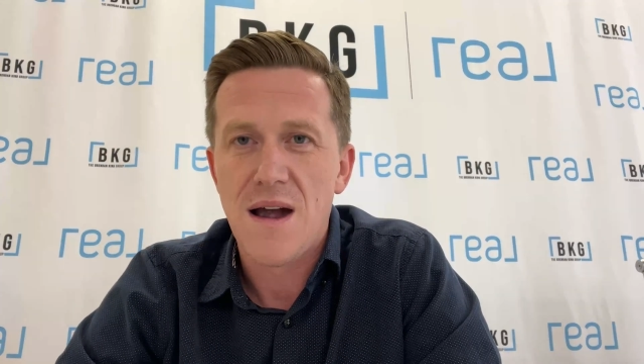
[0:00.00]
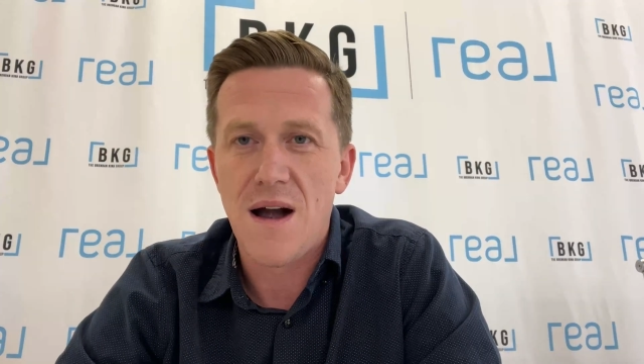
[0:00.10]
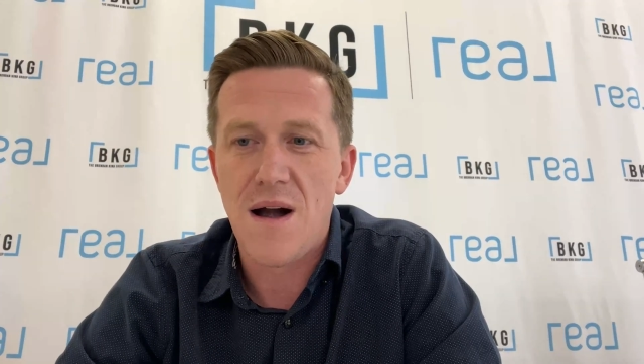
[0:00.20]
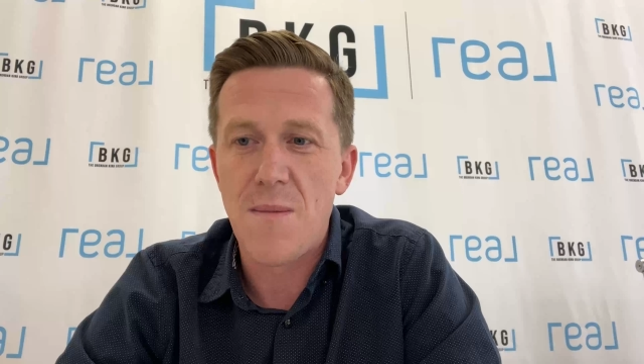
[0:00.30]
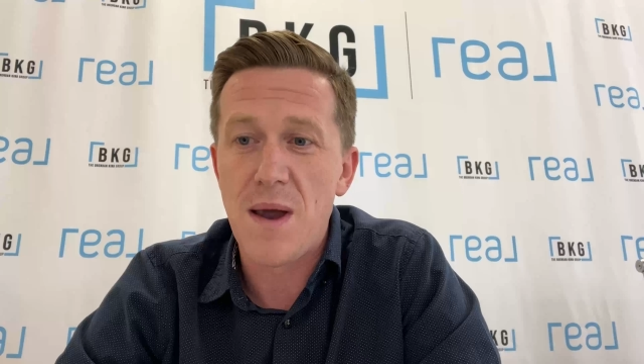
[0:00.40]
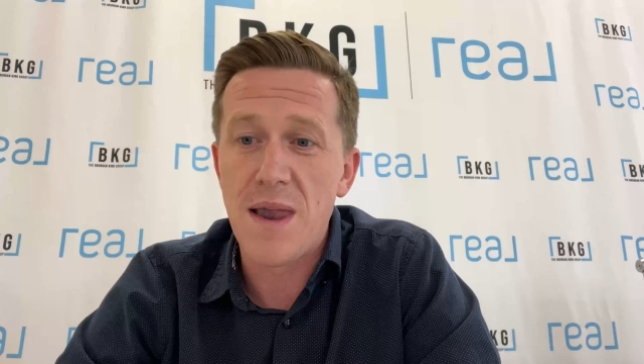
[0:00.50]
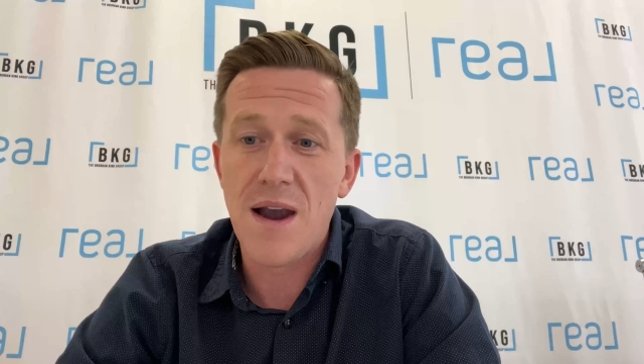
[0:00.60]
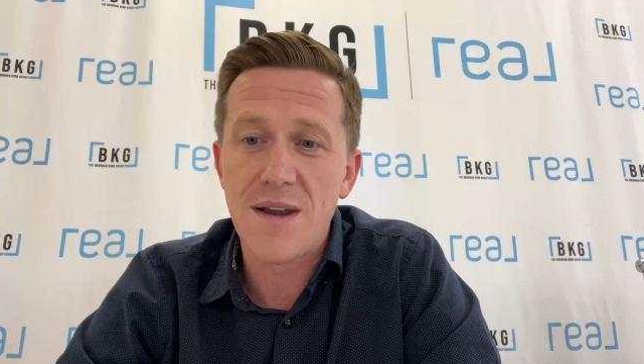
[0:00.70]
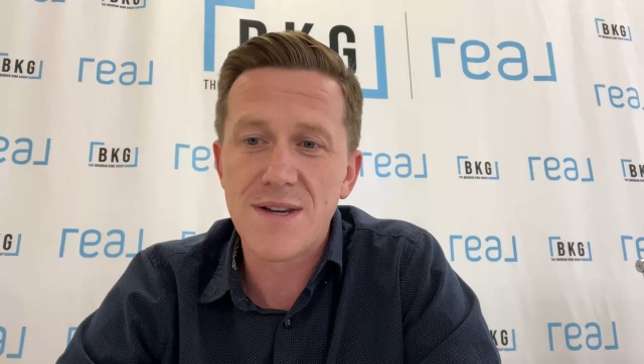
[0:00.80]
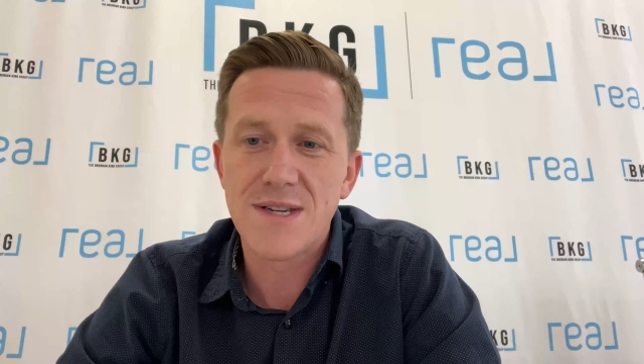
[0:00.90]
And
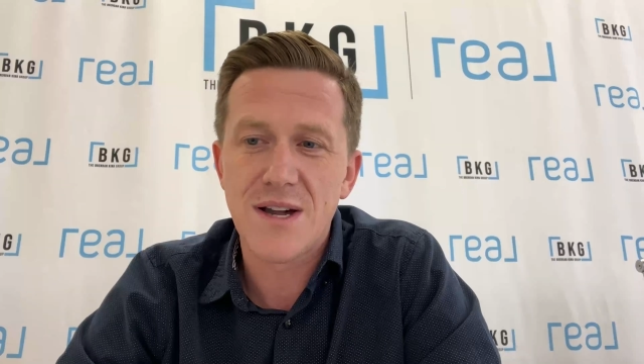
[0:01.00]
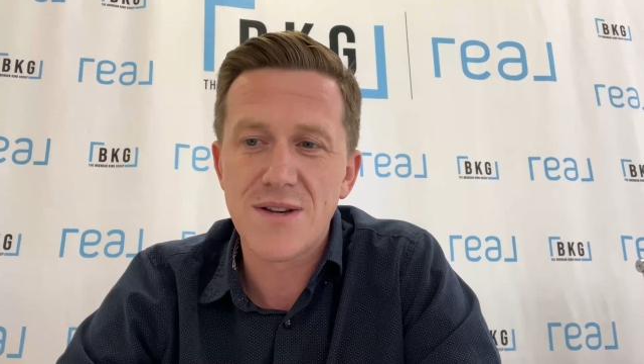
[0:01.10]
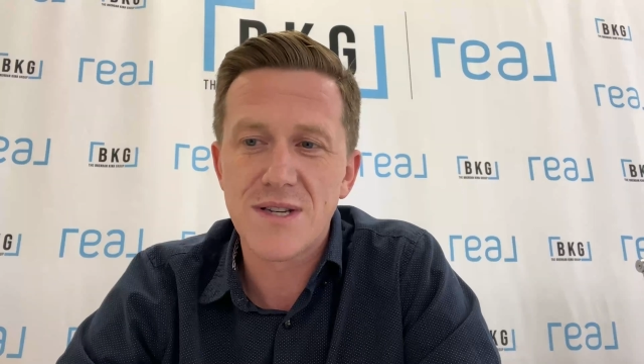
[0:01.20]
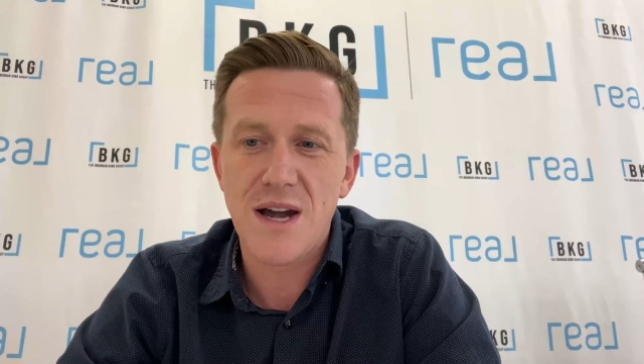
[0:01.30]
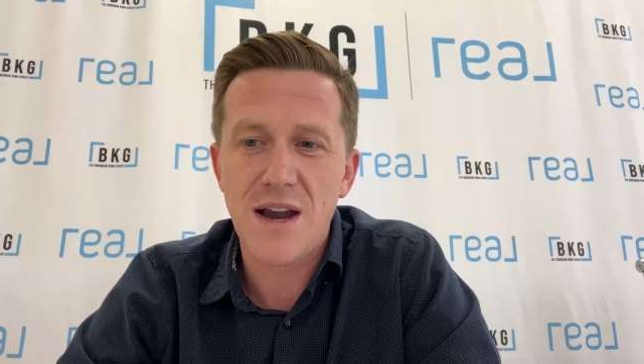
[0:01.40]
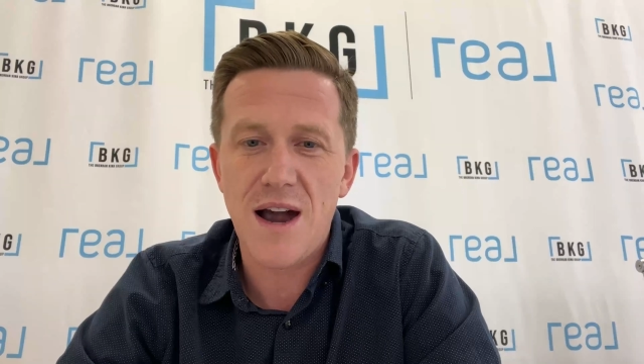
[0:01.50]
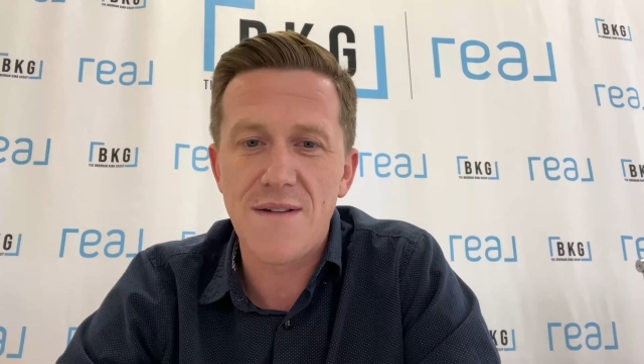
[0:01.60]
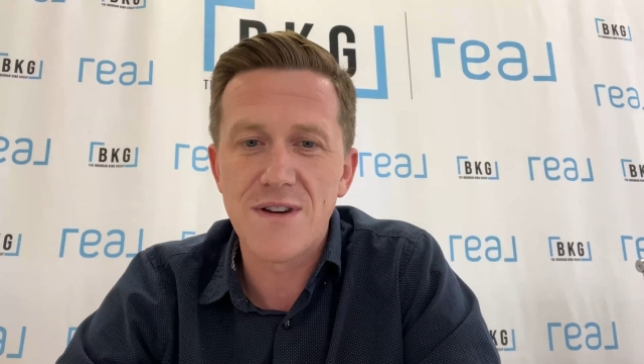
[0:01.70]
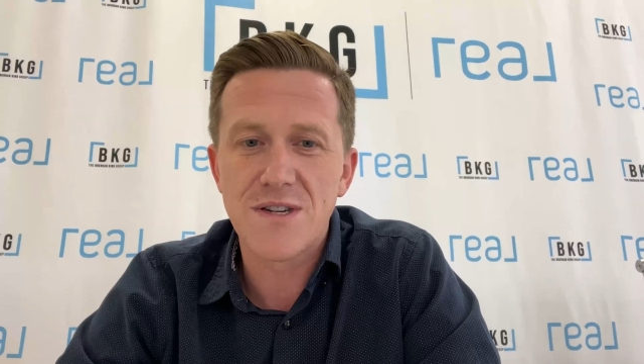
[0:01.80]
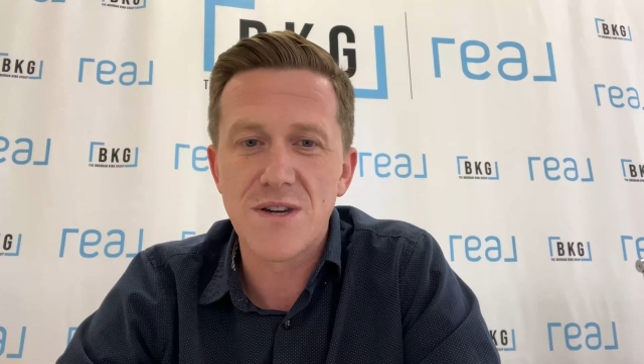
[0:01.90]
then on the sell side,
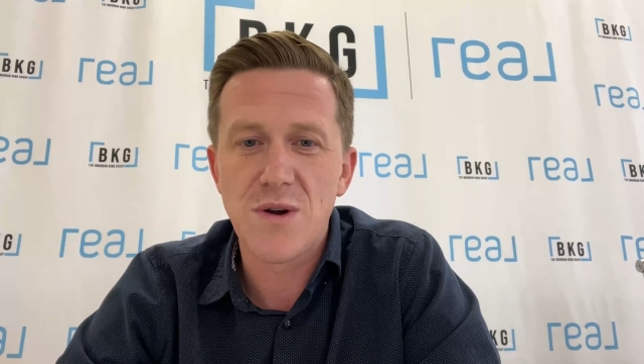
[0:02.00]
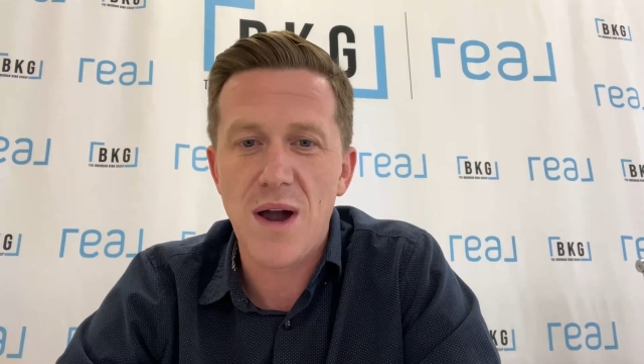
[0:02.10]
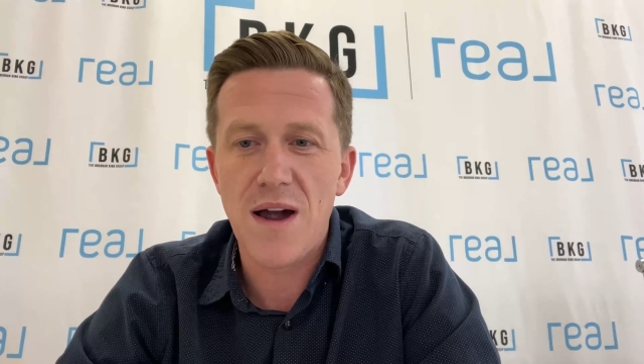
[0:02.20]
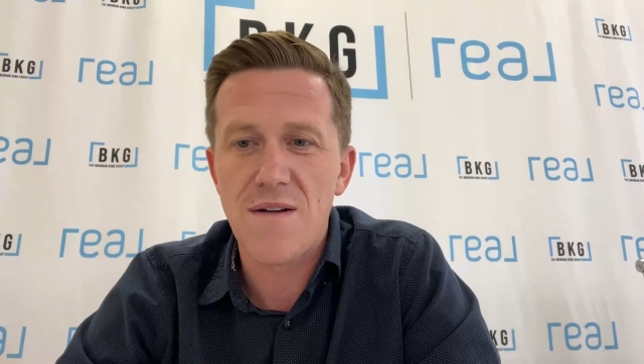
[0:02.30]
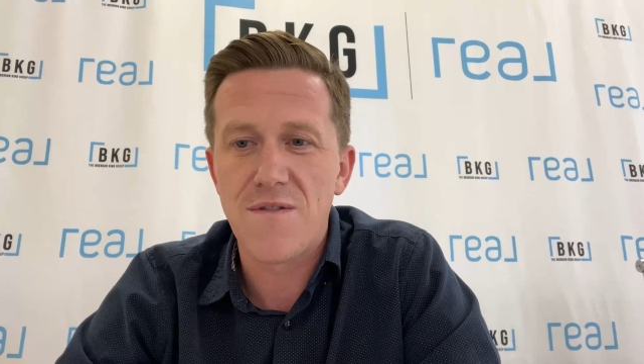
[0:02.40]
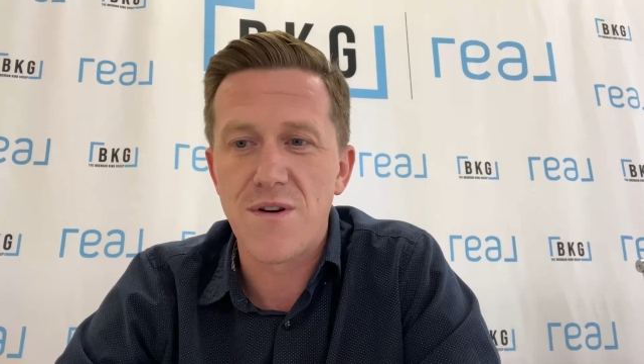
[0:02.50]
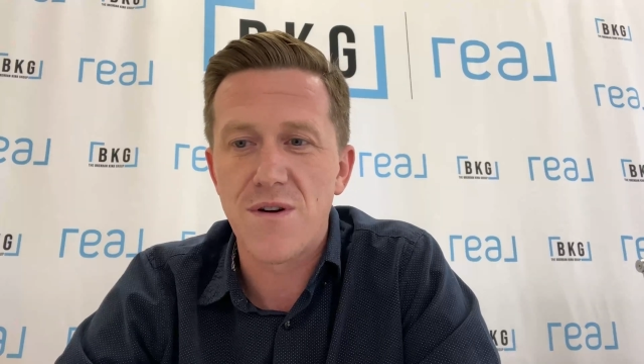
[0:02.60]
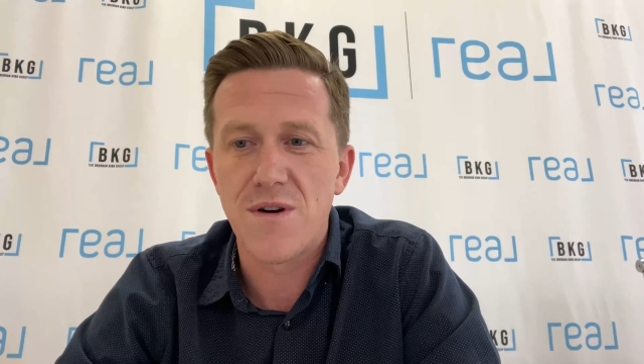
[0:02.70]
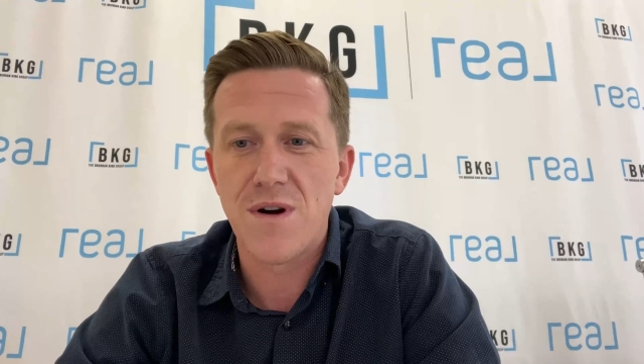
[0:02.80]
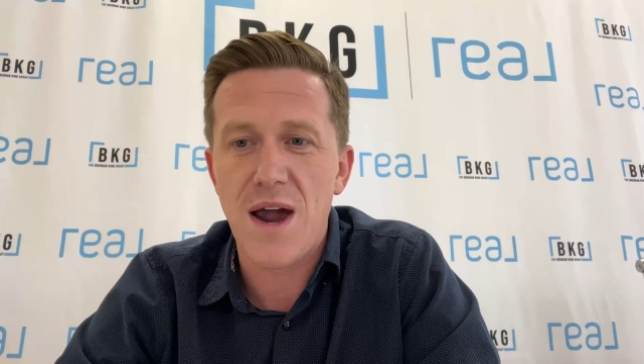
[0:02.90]
obviously you have
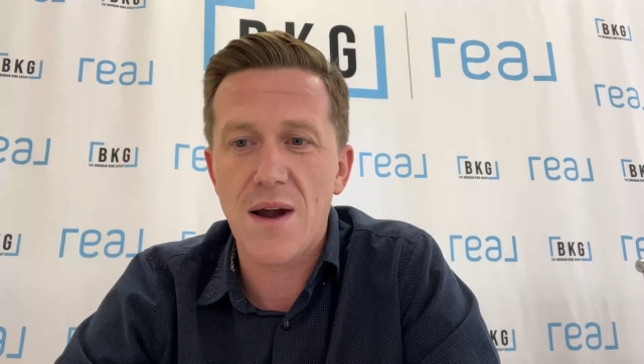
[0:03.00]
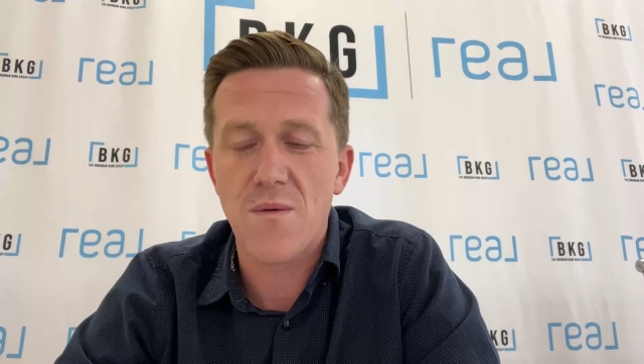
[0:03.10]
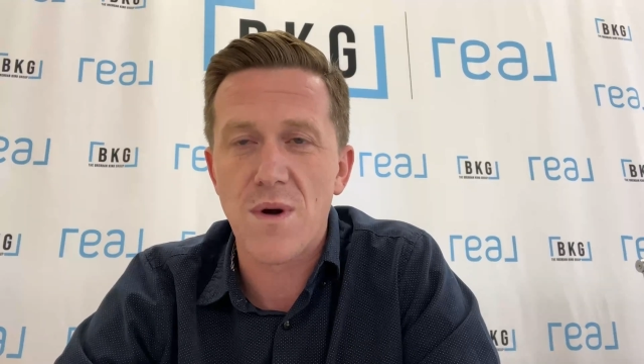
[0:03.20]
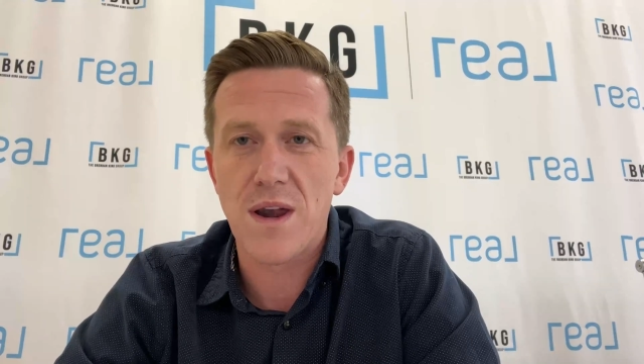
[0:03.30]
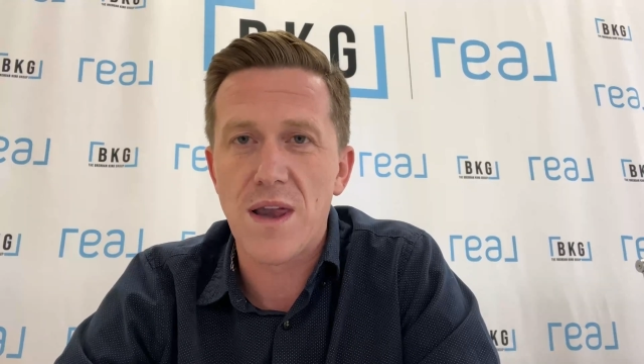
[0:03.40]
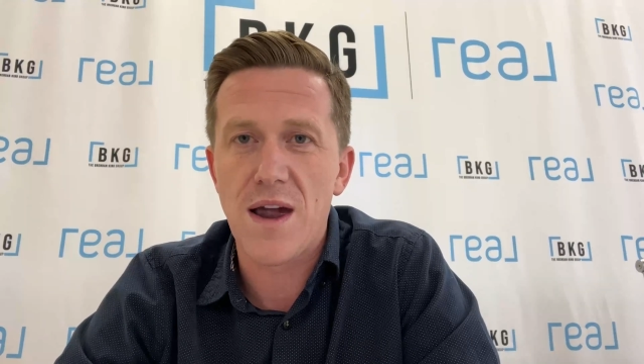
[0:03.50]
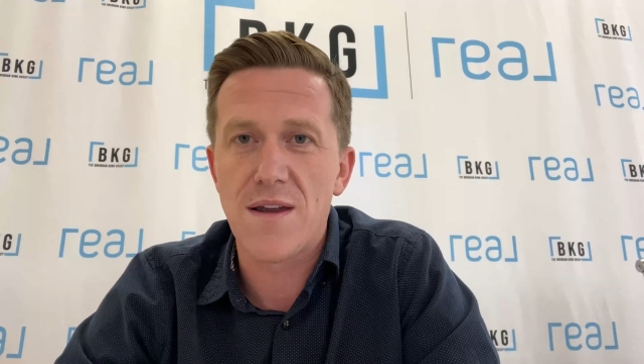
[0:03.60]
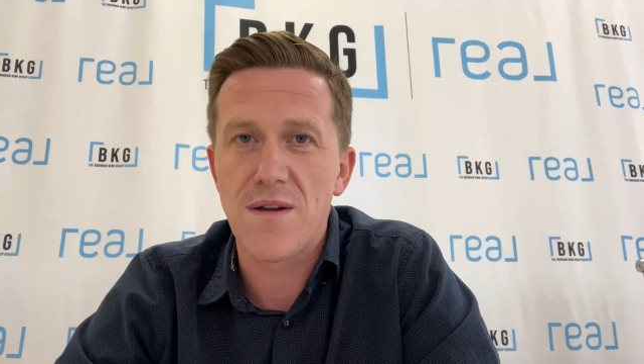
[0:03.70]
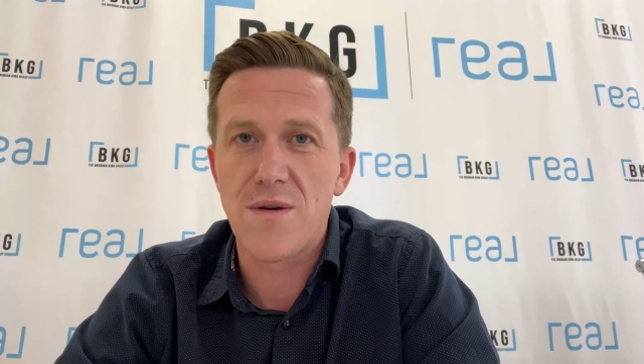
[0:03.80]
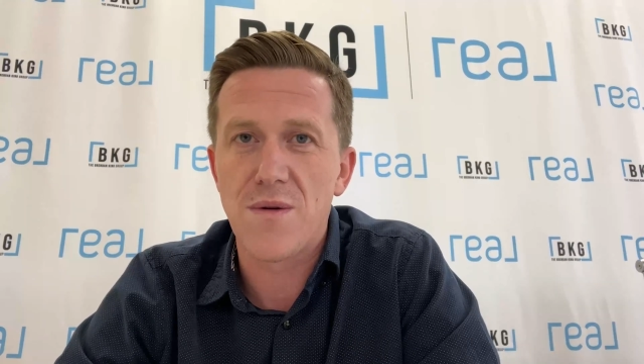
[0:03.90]
your equity that
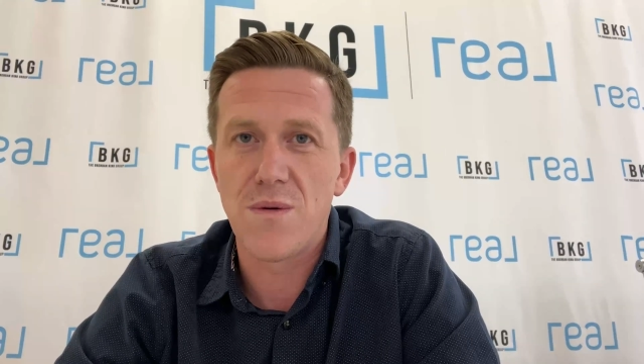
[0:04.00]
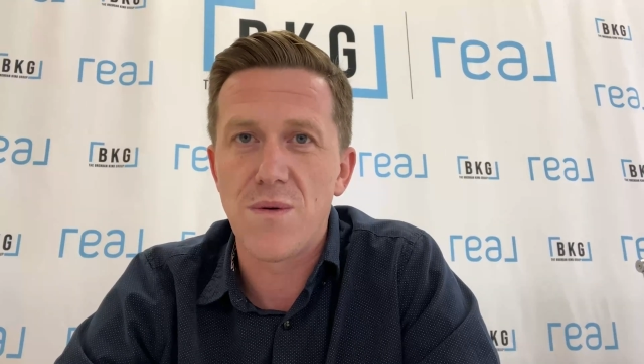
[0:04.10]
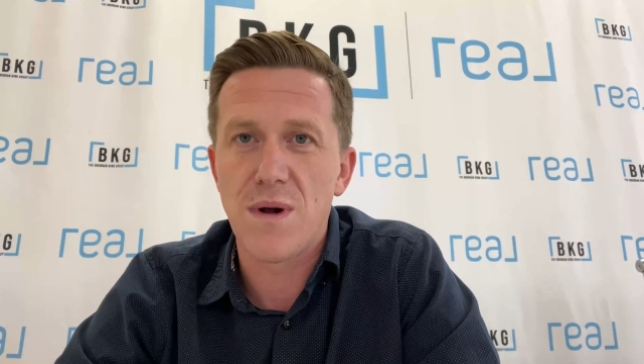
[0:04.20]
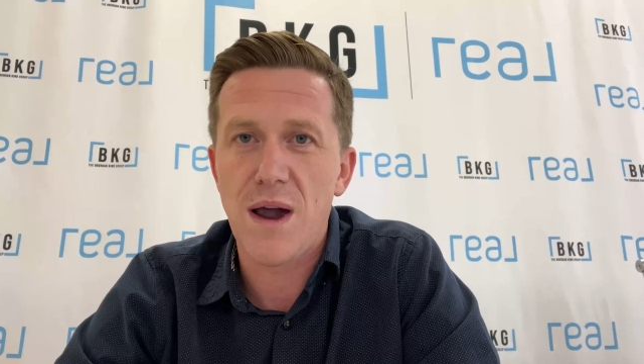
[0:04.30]
you